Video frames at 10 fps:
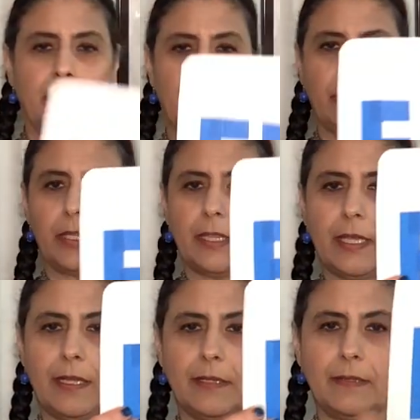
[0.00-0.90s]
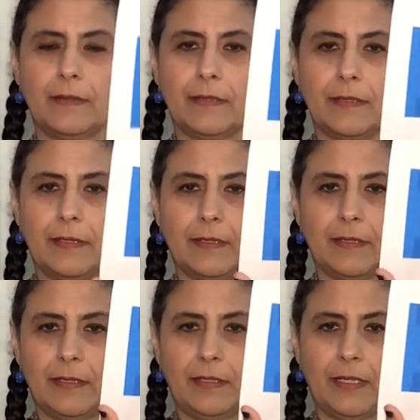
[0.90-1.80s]
And look at that.
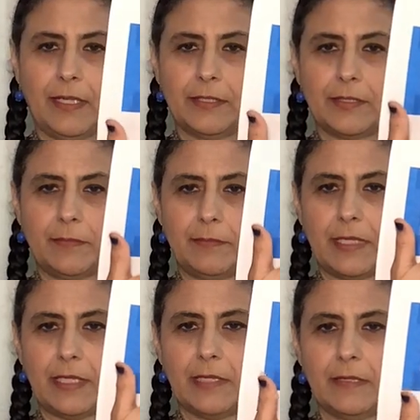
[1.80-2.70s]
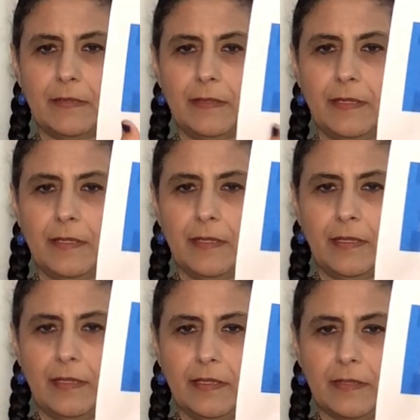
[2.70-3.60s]
I just made
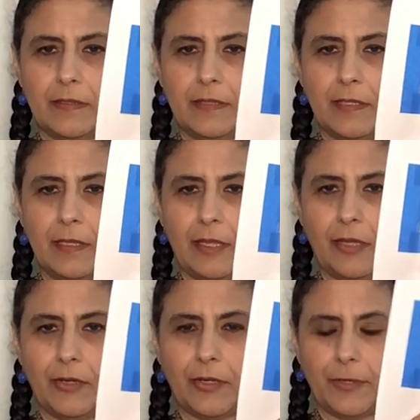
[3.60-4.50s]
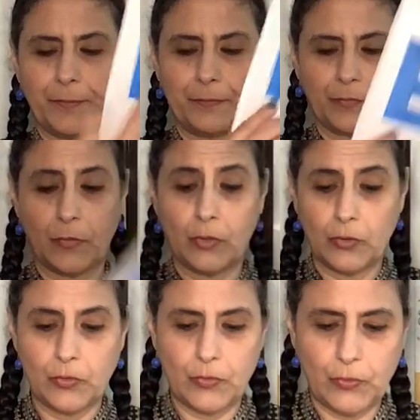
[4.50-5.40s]
this longer.
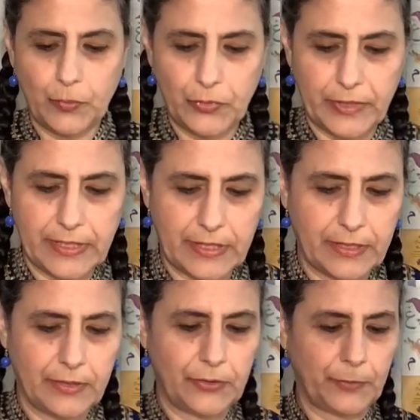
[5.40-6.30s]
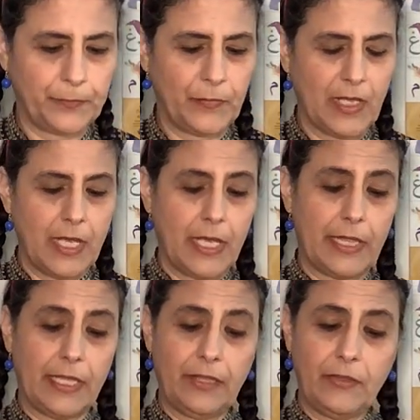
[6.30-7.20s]
Super easy to do.
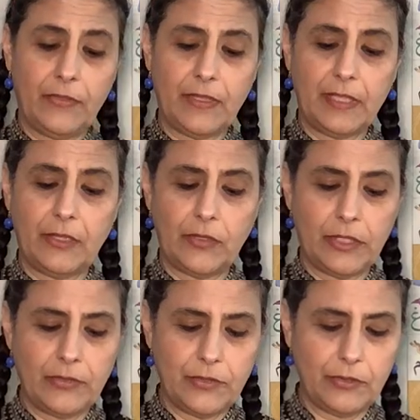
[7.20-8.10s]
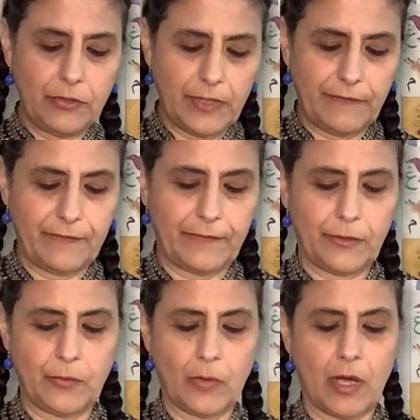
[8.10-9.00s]
Another thing that you can do if
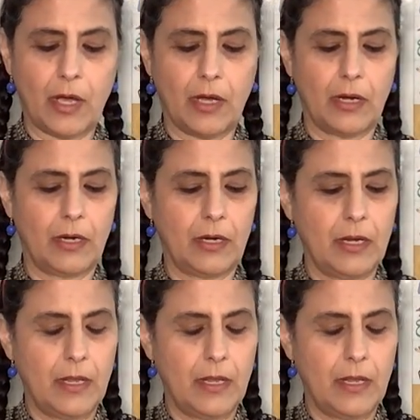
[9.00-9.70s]
you are